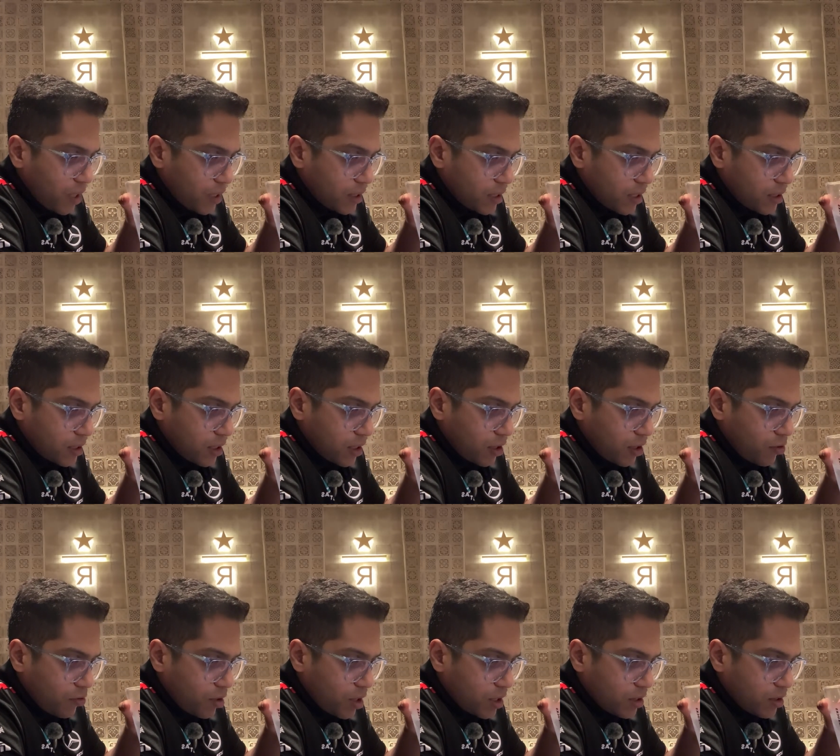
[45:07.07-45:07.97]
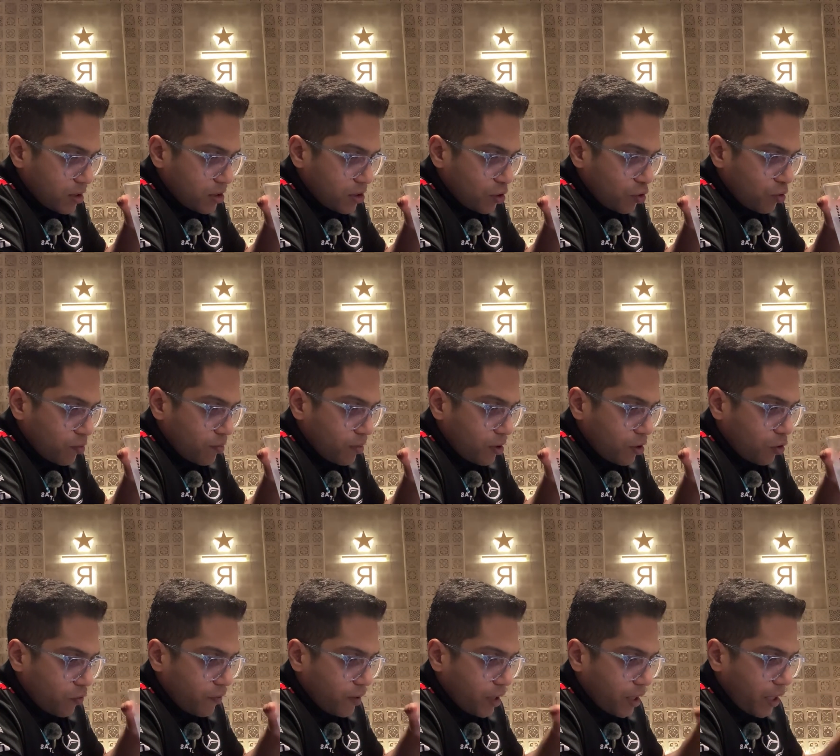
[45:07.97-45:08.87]
Tesla CEO has assumed
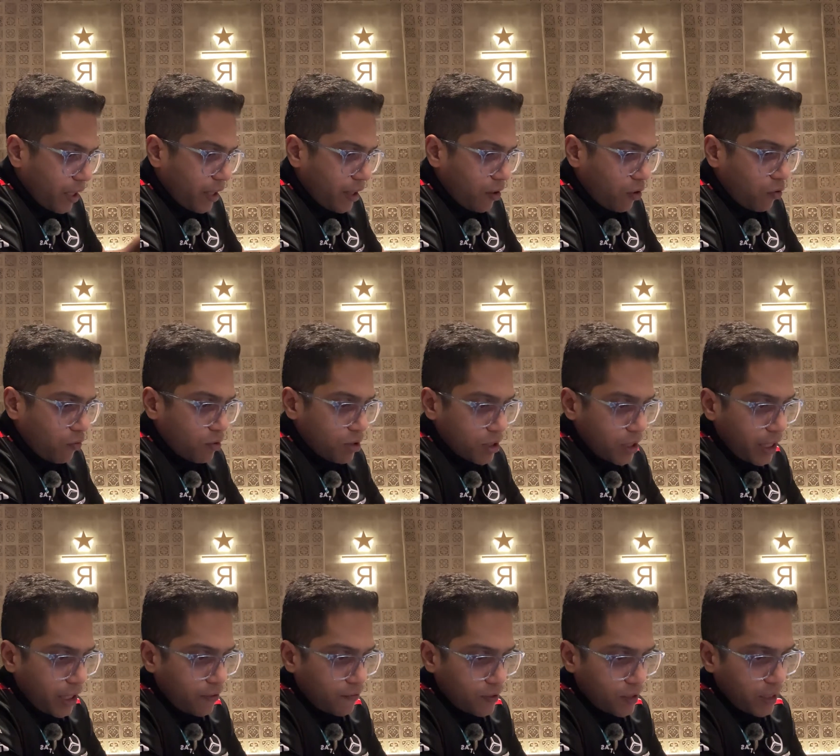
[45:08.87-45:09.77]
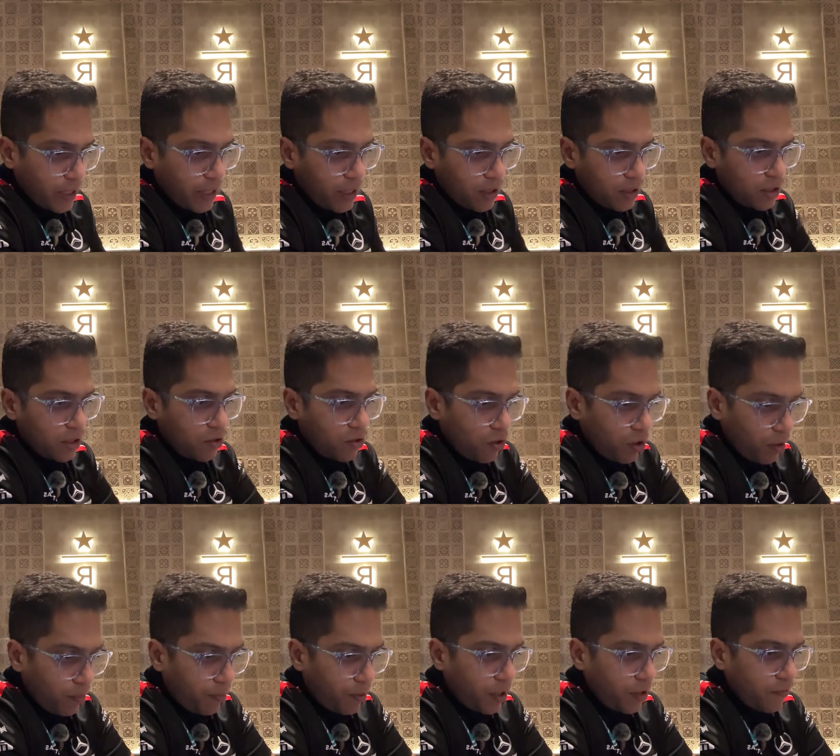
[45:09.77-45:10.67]
oversight of sales in
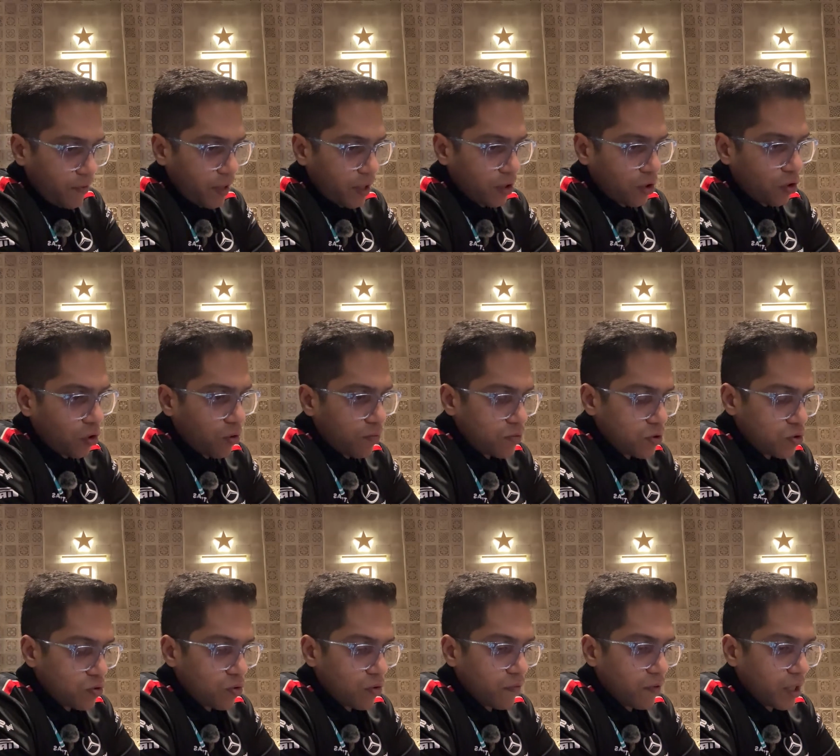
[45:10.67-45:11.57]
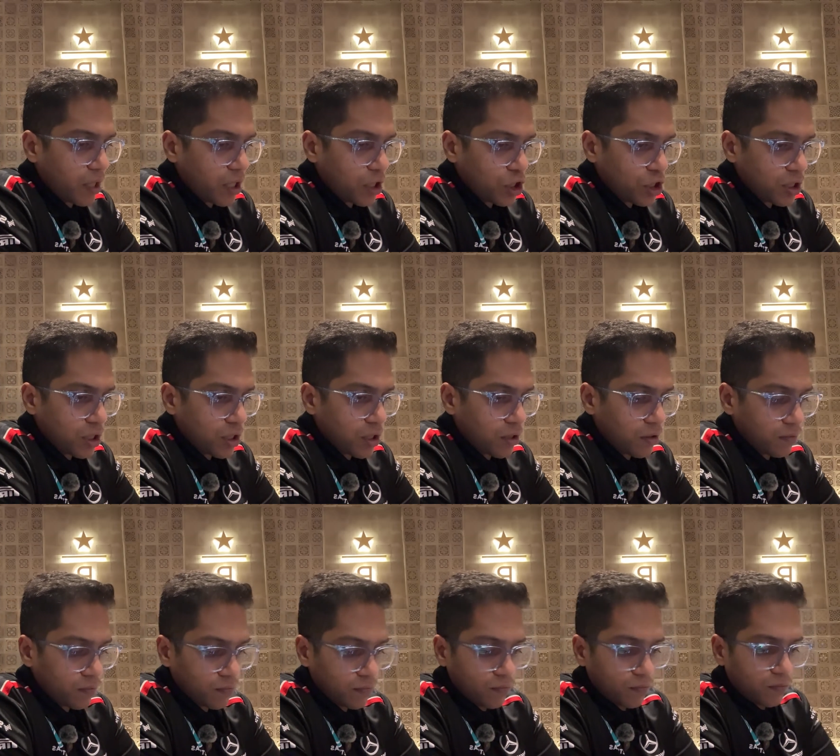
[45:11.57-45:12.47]
Europe, leaving Tom Zhu over Asia.
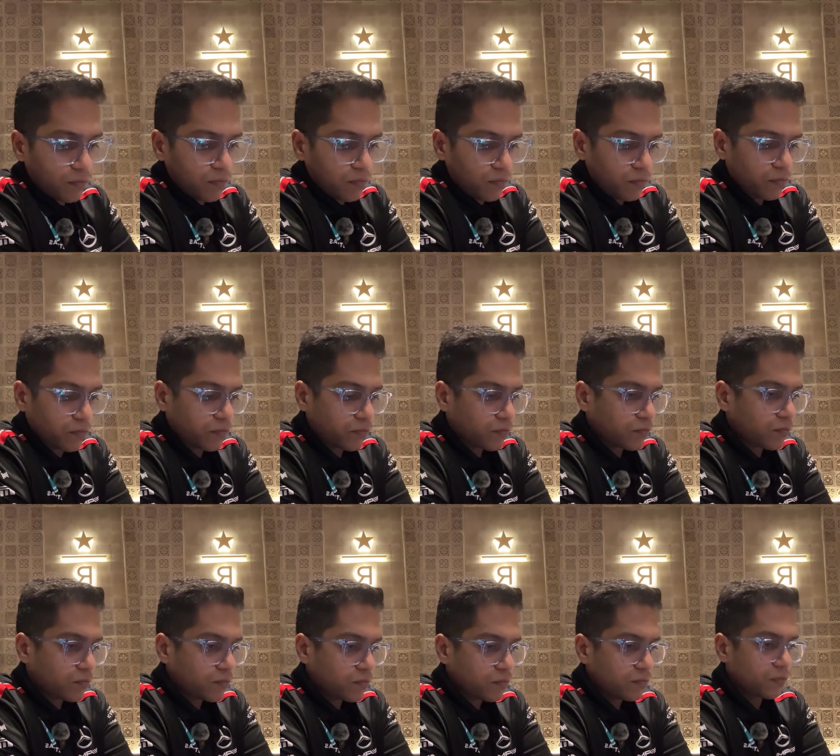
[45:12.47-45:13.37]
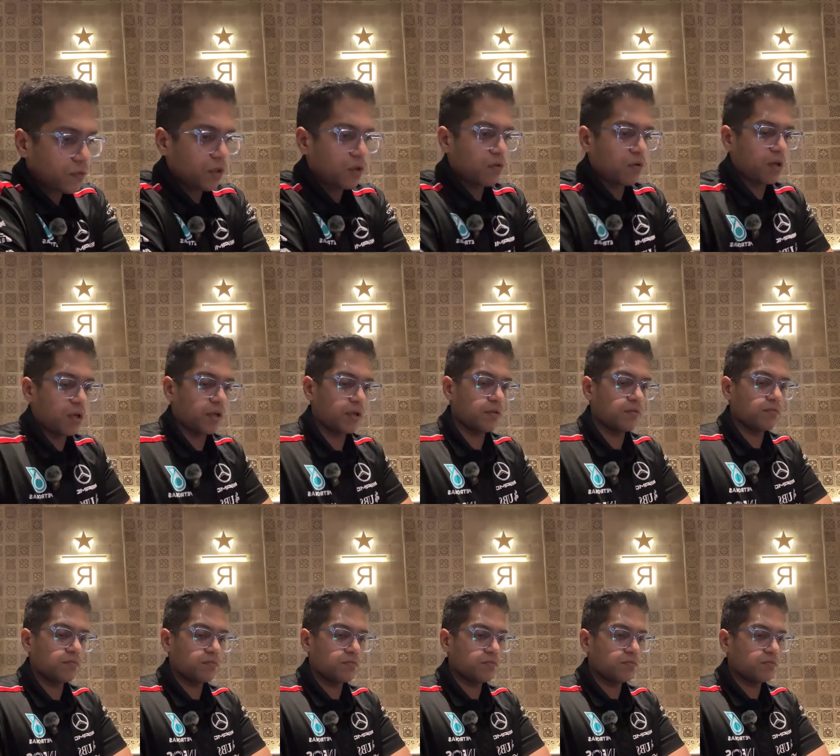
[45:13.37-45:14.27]
Okay,
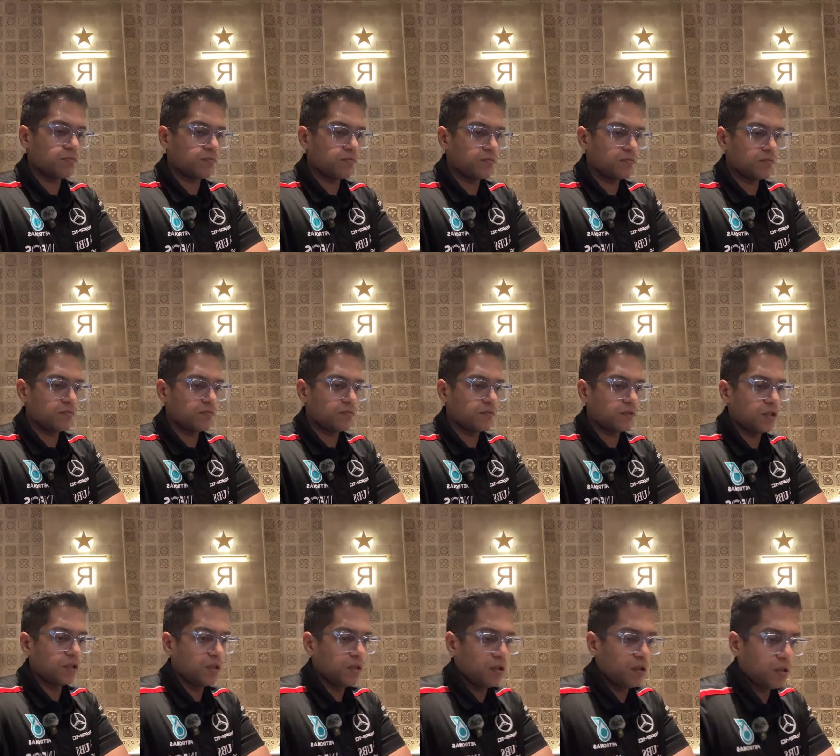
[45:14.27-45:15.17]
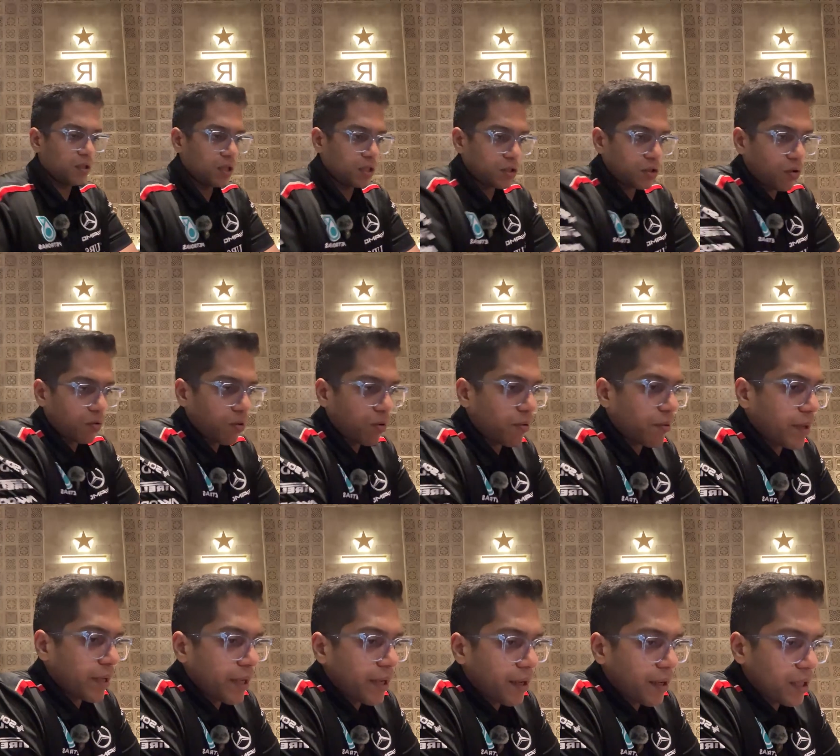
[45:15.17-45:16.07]
that's not what we're
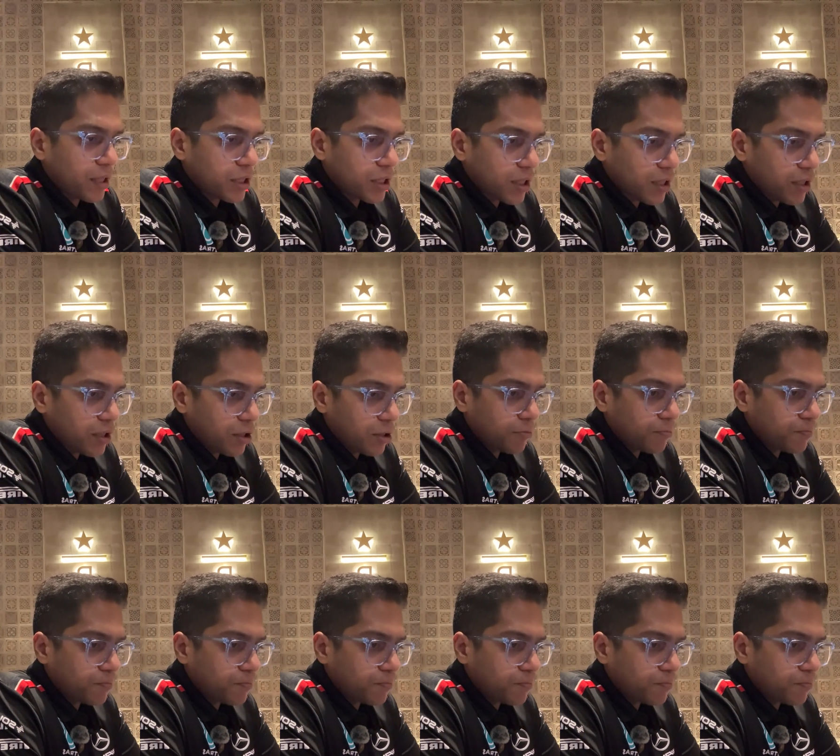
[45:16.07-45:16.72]
interested in.